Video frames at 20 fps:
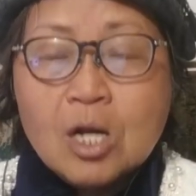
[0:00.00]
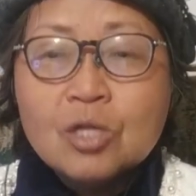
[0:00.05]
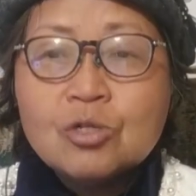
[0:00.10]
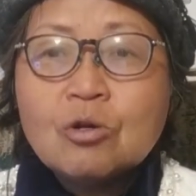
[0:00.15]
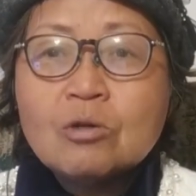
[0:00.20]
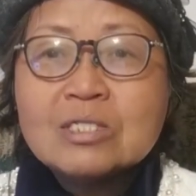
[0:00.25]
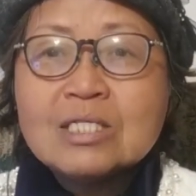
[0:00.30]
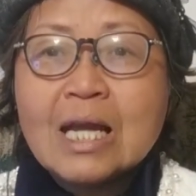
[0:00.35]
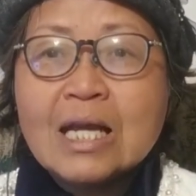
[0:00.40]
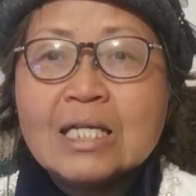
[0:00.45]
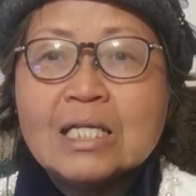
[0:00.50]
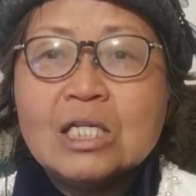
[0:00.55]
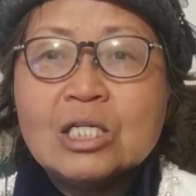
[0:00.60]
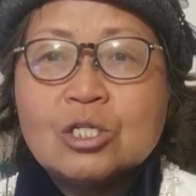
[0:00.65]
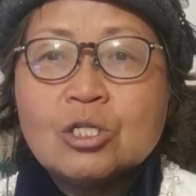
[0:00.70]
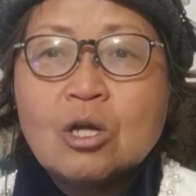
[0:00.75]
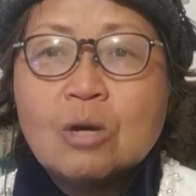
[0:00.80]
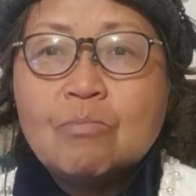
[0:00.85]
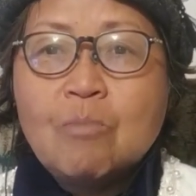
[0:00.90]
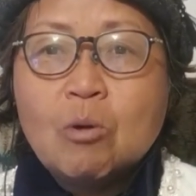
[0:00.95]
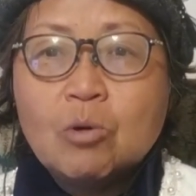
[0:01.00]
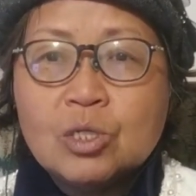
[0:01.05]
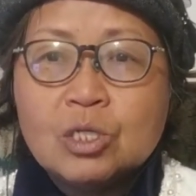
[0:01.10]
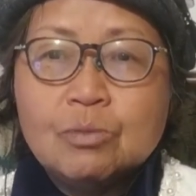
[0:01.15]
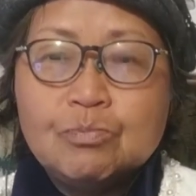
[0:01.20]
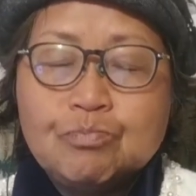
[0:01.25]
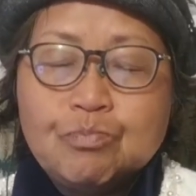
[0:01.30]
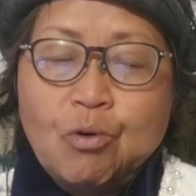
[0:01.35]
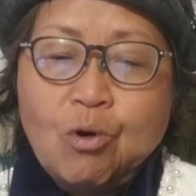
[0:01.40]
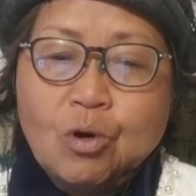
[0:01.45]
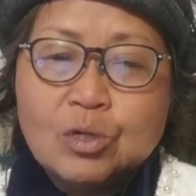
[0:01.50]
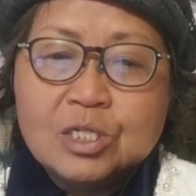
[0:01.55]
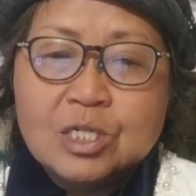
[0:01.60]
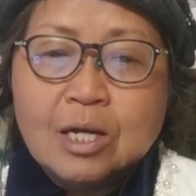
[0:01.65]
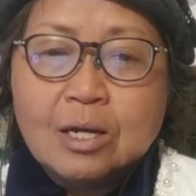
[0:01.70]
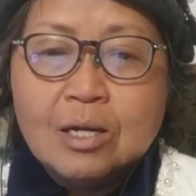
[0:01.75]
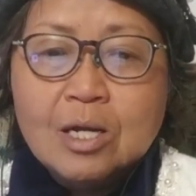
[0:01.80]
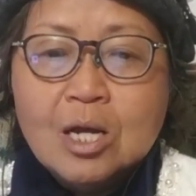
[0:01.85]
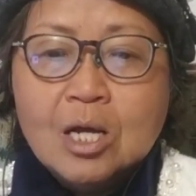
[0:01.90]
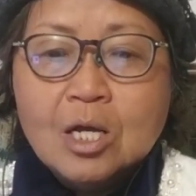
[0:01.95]
So that is the most
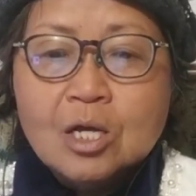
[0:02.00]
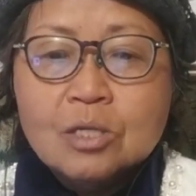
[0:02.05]
important.